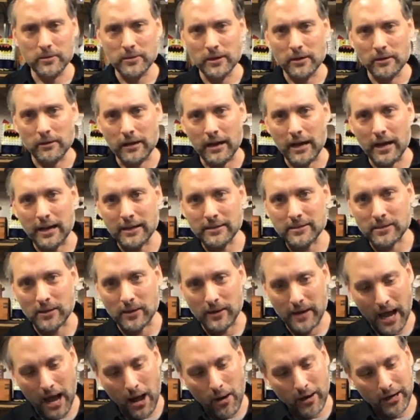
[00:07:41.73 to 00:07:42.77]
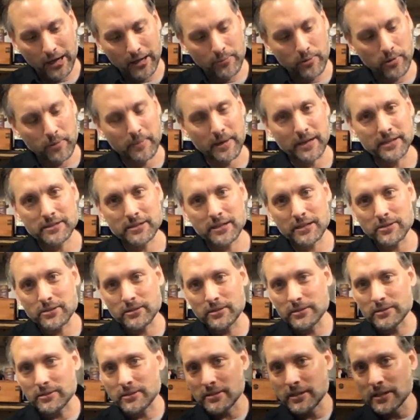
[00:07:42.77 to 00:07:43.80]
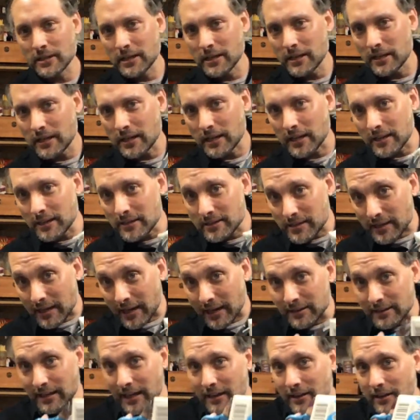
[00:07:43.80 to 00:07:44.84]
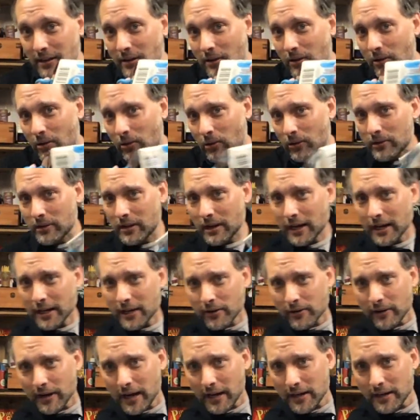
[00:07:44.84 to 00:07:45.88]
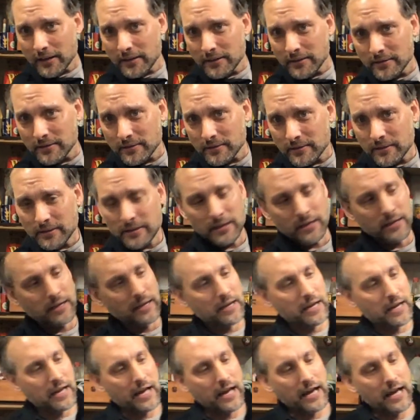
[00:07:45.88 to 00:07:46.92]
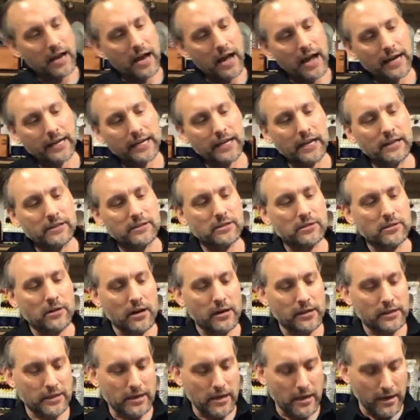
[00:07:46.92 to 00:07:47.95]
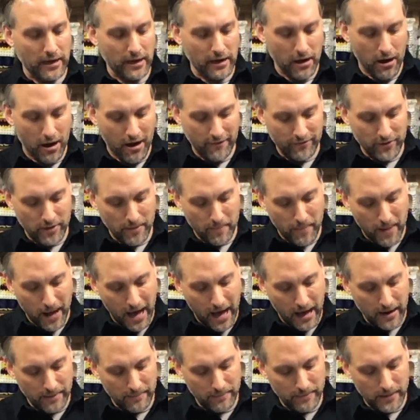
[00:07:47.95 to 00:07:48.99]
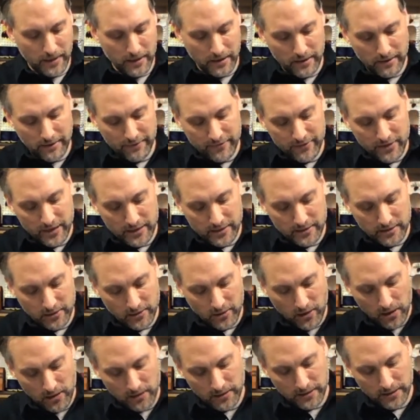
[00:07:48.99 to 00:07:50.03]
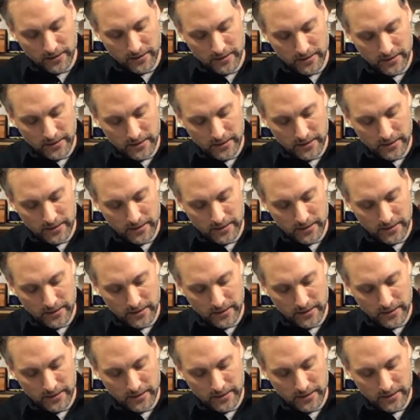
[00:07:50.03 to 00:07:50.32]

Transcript: Okay, so now I can put my scissors inside that little hole that I created and I can start cutting off the bottom of this carton.